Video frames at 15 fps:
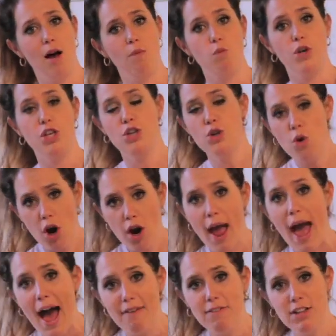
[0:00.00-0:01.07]
when you are
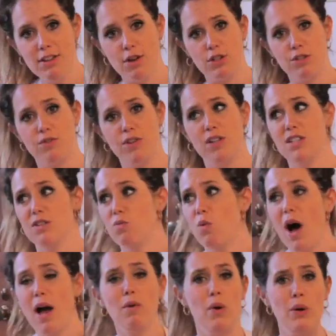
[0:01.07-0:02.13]
having those feelings of
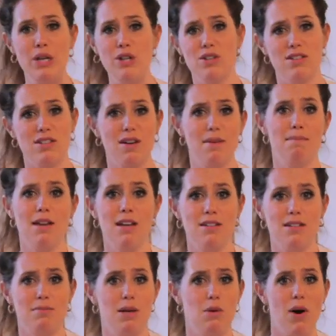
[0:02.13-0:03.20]
why won't he just commit
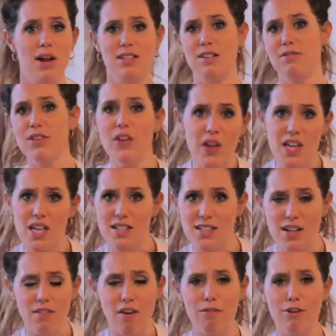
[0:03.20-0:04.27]
to me? Why does he feel like he has
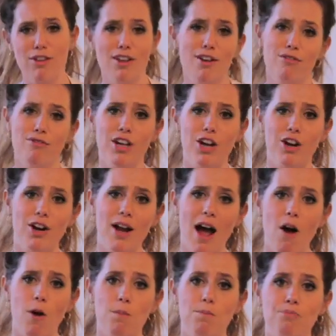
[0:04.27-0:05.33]
to have everything figured
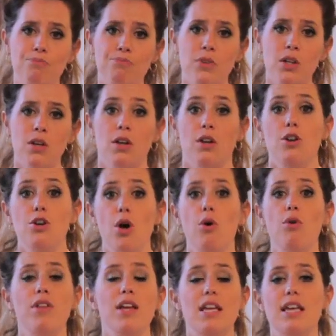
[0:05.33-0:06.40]
out?
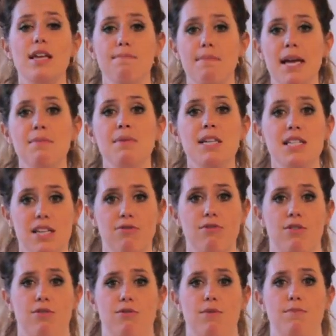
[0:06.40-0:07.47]
Know that he may be
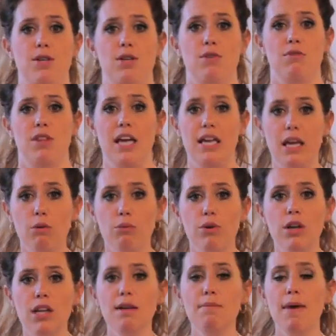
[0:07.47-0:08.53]
different from you, that he
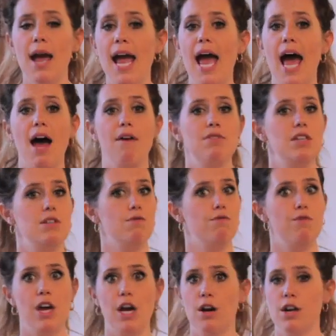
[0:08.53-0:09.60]
really may have these
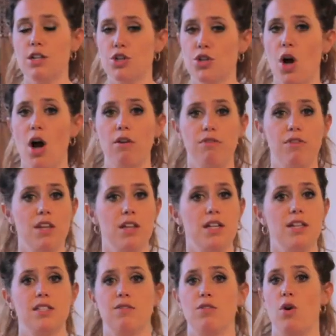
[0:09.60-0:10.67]
very strong
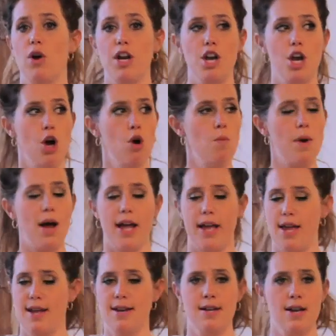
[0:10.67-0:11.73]
feelings of going, nope, I
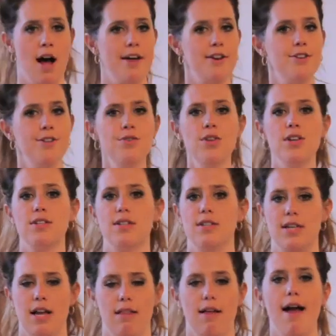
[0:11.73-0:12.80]
cannot do this
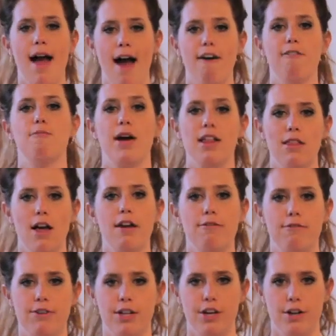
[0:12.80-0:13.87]
until I have my life
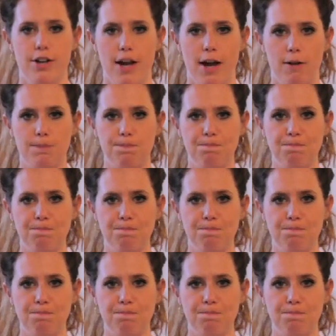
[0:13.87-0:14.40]
figured out.